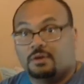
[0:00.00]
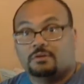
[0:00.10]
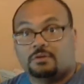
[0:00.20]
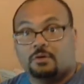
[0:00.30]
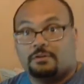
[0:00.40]

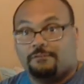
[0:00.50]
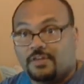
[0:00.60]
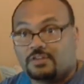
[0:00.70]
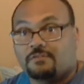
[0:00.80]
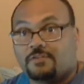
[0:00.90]
So
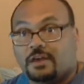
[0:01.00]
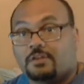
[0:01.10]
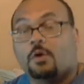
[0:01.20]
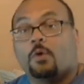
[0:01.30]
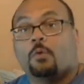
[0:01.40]
defensive
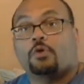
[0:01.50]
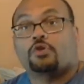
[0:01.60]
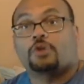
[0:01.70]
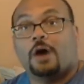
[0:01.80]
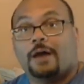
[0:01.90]
end,
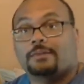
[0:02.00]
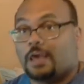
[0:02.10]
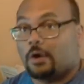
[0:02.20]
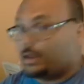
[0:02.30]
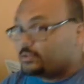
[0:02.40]
Rashan
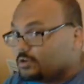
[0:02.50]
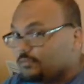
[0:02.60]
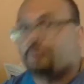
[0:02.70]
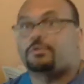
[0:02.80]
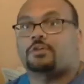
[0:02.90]
Gary. I know
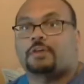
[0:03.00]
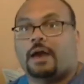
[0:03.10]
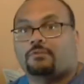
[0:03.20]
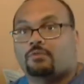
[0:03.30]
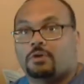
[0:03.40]
you've heard this
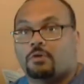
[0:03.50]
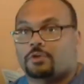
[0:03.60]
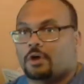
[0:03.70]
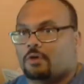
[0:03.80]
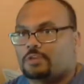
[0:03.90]
guy two years
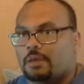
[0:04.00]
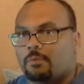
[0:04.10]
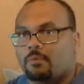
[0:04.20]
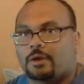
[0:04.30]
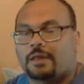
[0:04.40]
ago, number
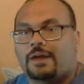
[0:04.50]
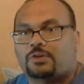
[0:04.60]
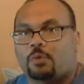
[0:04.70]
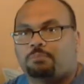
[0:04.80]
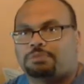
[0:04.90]
one high
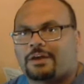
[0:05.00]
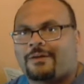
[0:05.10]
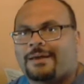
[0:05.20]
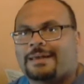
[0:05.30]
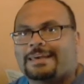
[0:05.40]
school
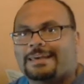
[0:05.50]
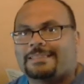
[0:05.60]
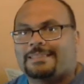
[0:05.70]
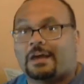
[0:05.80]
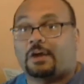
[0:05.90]
player
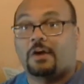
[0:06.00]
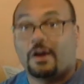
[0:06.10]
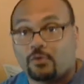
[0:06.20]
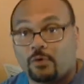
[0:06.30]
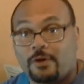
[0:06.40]
in the
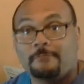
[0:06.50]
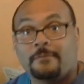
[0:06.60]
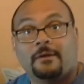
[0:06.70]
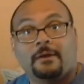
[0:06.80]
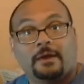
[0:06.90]
country.
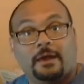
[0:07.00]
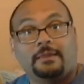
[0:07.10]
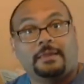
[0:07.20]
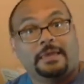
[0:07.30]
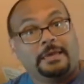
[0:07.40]

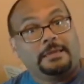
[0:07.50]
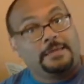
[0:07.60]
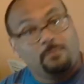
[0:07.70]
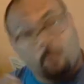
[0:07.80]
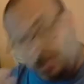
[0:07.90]
And he
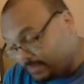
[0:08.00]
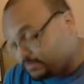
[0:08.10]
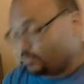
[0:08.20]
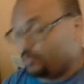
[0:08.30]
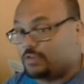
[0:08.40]
did work
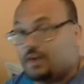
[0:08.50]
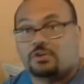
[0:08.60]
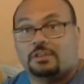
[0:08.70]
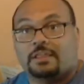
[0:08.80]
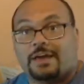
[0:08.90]
into the
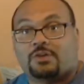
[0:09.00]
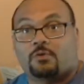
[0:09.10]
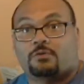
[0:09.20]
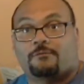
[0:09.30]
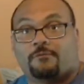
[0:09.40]
rotation last
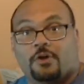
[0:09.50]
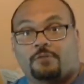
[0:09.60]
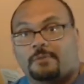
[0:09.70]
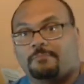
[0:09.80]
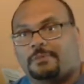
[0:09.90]
year as a
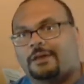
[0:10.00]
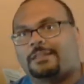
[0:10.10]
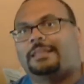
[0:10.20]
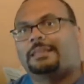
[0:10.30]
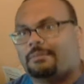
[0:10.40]
freshman, but on
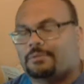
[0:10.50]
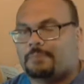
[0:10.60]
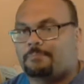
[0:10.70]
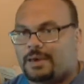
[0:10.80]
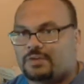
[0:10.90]
a
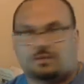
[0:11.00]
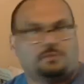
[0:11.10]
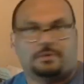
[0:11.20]
limited basis.